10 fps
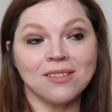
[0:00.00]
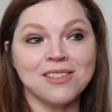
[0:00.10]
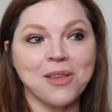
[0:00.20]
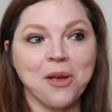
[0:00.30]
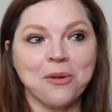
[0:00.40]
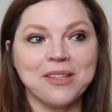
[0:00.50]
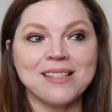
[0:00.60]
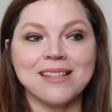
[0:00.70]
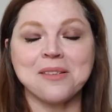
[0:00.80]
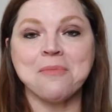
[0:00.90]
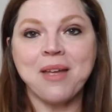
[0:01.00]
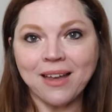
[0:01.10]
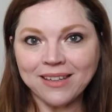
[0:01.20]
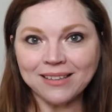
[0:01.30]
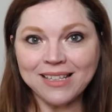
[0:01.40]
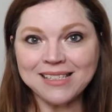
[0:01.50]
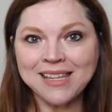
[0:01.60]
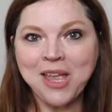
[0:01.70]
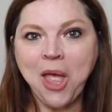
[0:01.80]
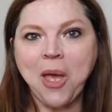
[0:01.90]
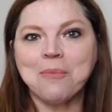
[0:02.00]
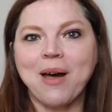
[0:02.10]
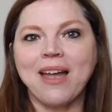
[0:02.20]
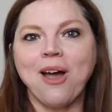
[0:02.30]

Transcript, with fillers: So this is Immaculate by